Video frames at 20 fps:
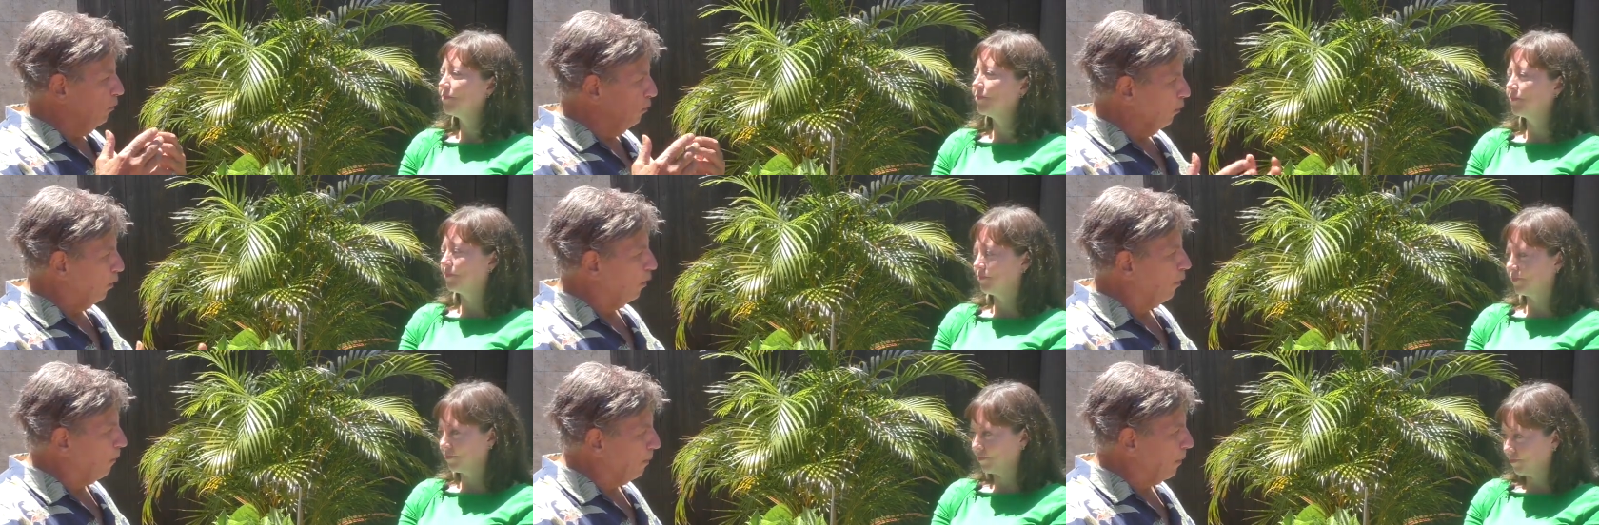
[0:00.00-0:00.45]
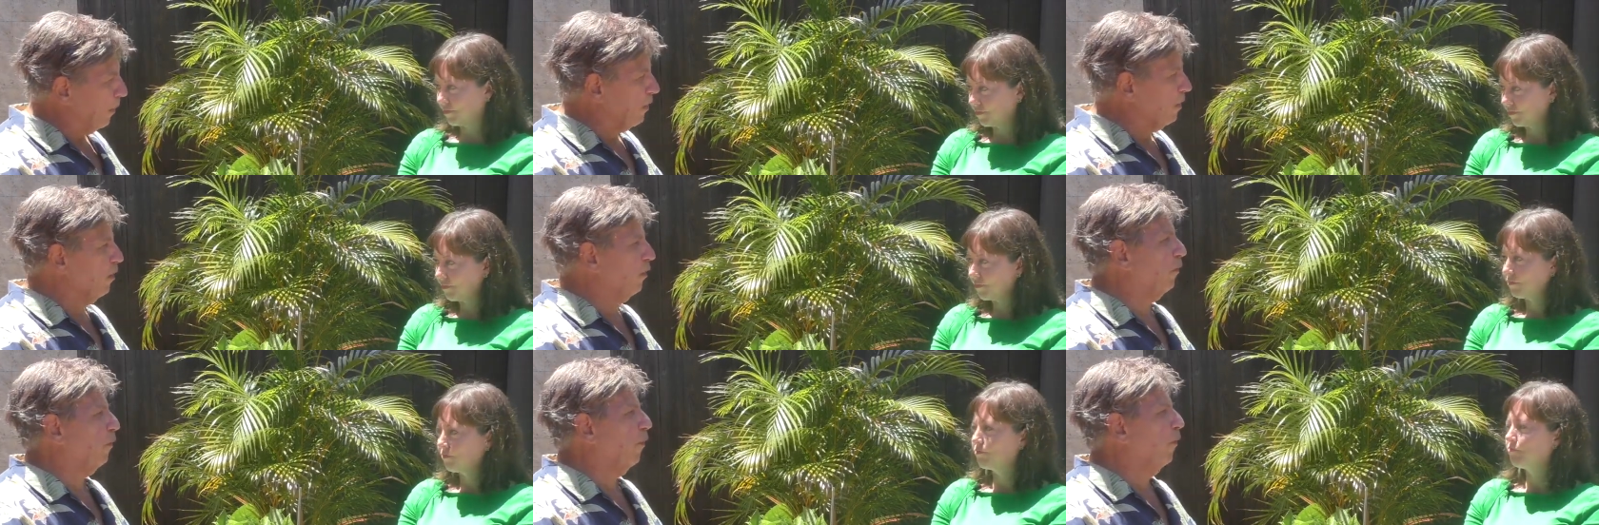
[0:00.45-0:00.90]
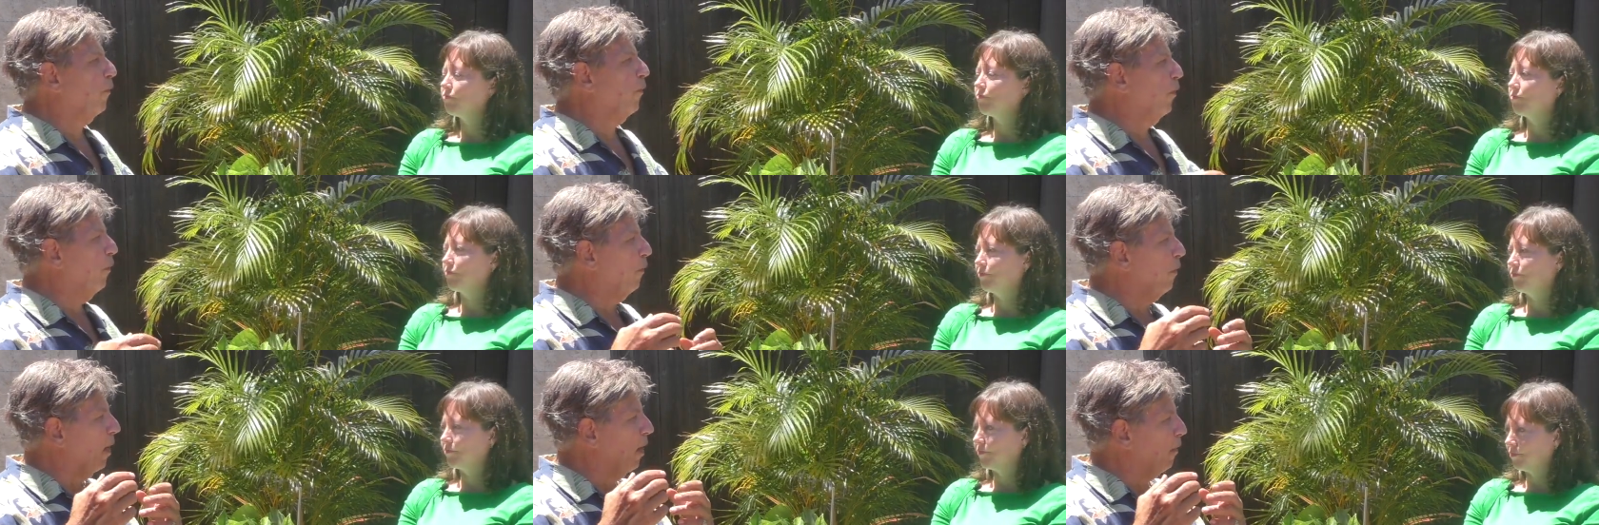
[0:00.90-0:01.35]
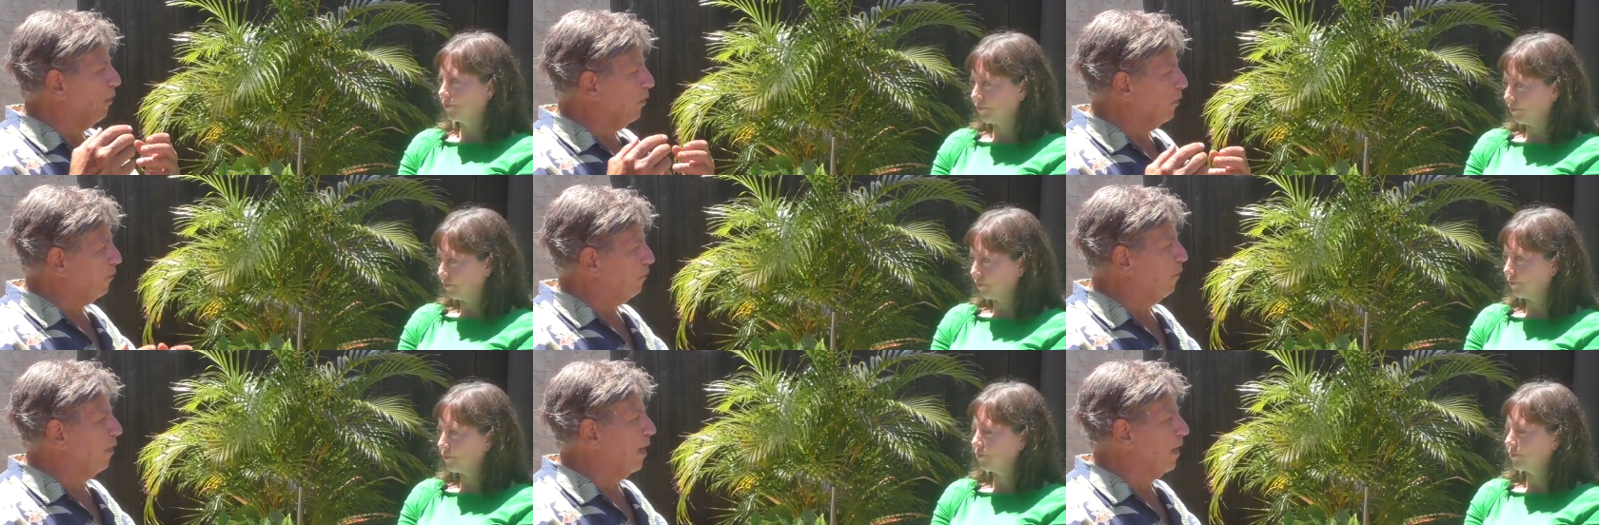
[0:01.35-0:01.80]
Speaker 1: work her business for a few
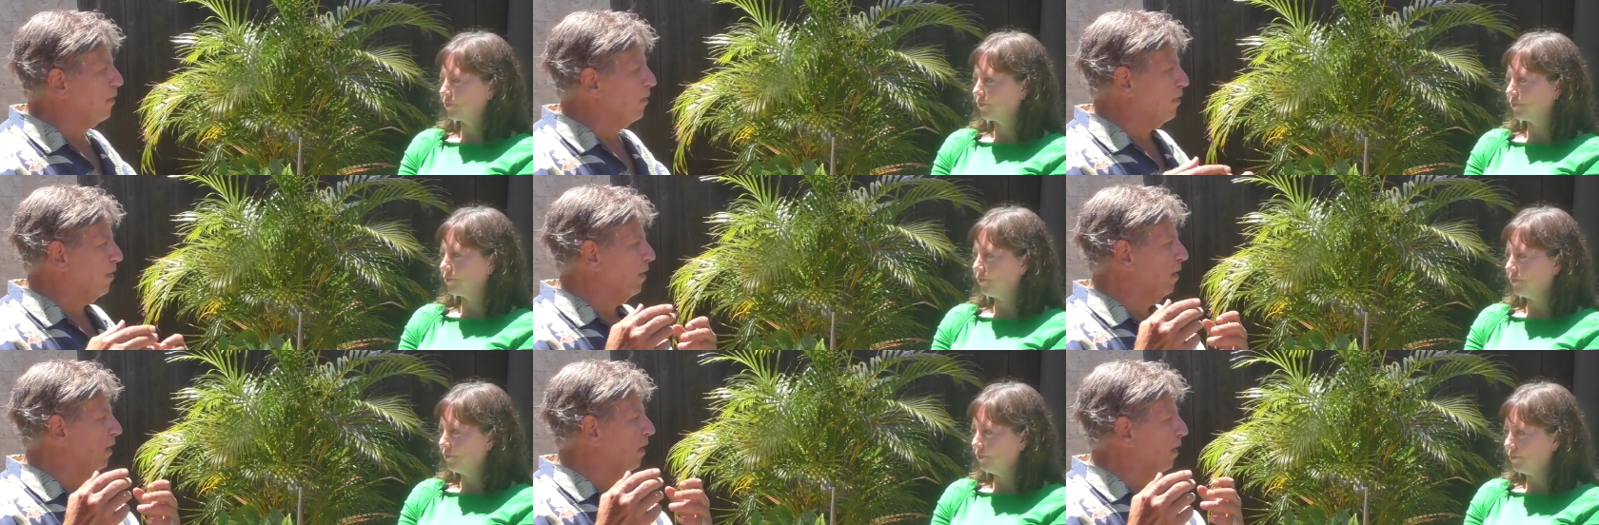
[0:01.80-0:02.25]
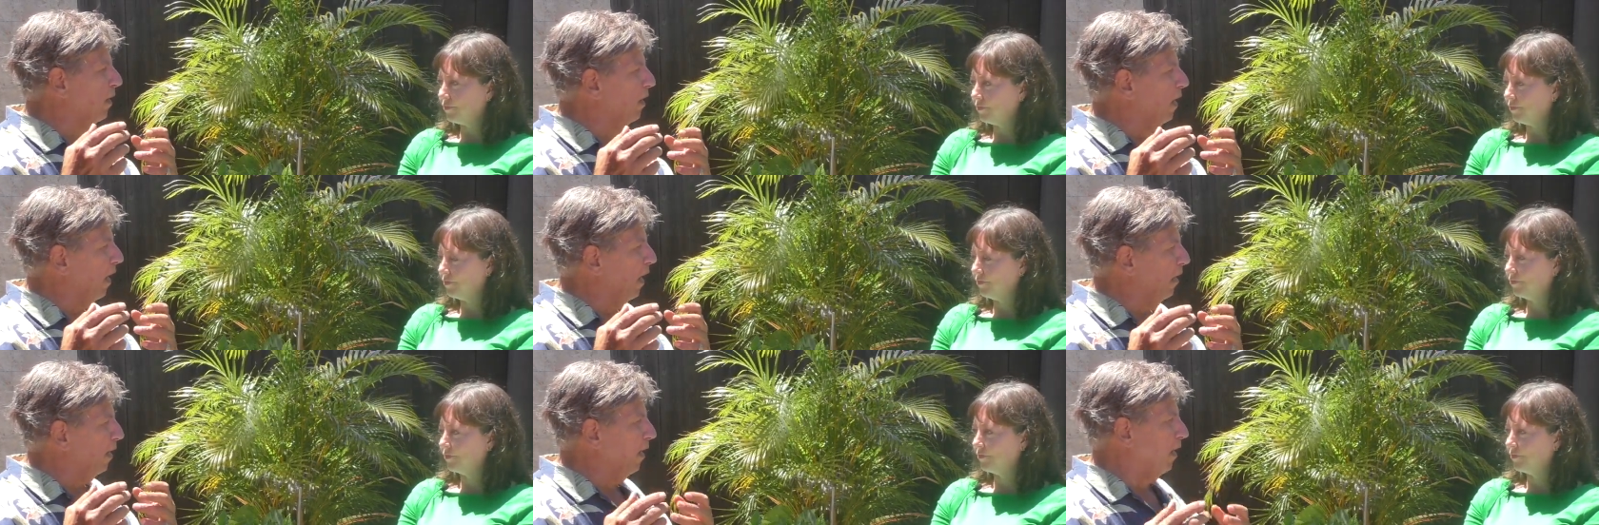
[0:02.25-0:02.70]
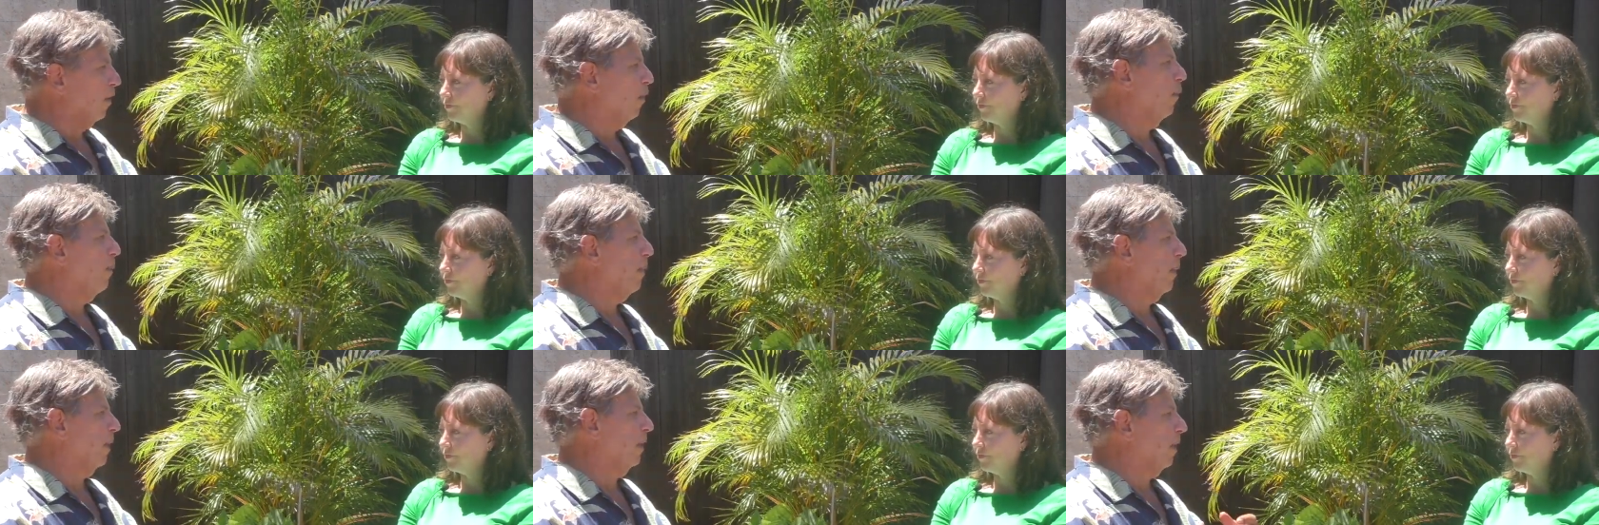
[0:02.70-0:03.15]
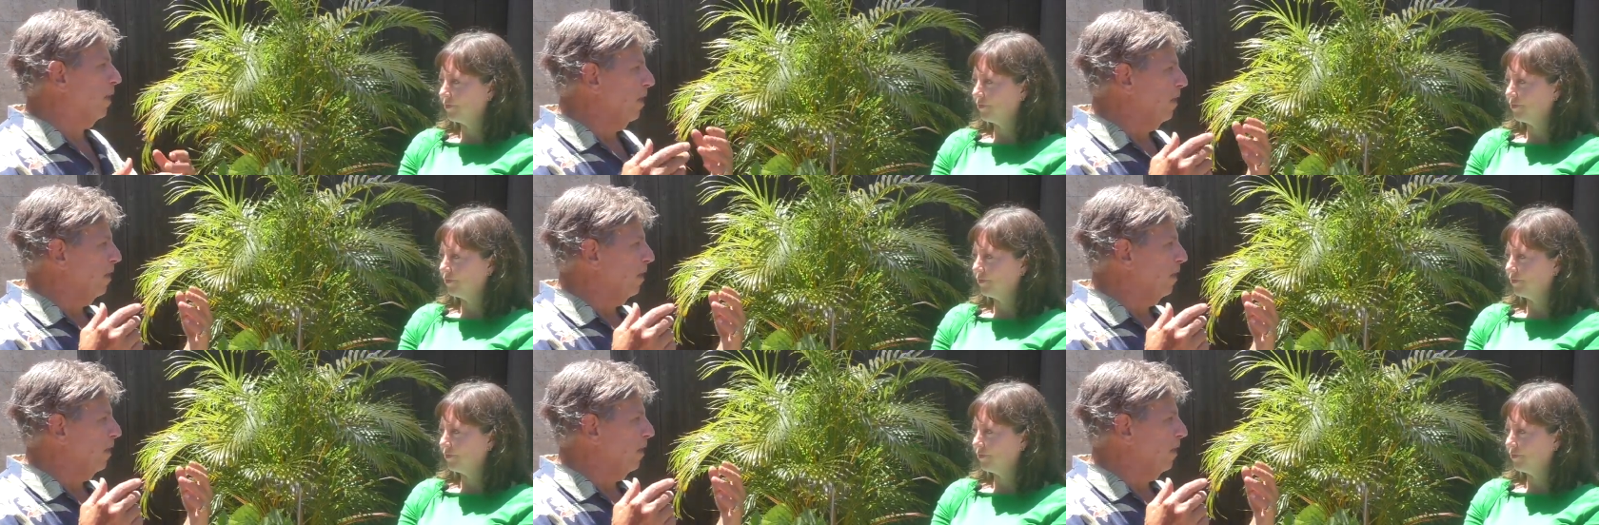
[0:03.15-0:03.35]
hours, rest, and then go pick the